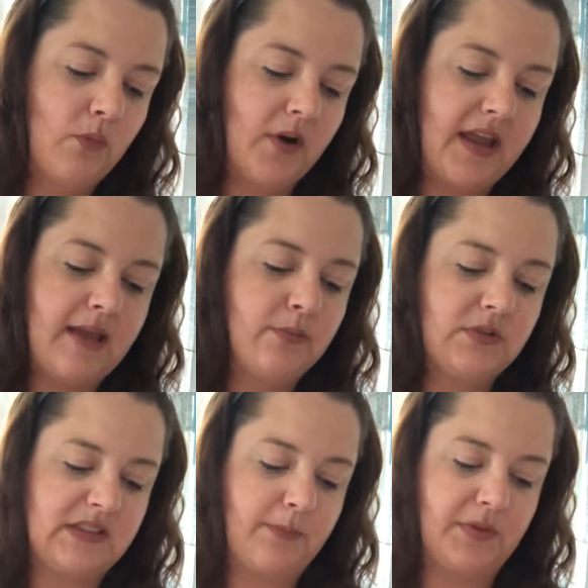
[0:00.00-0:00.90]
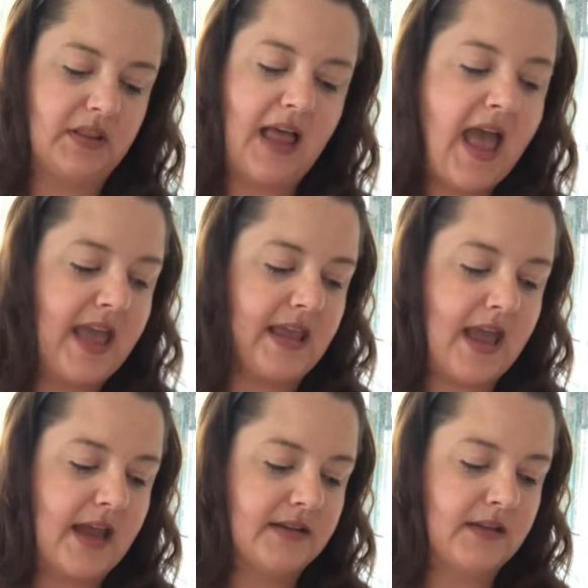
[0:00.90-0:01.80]
were able to play
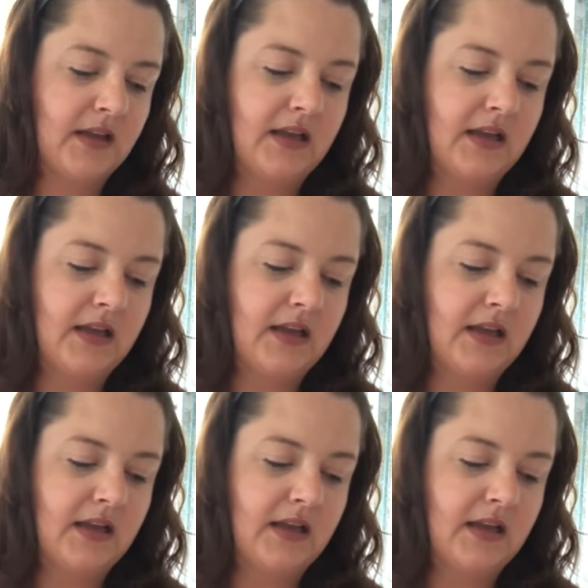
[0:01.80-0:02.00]
and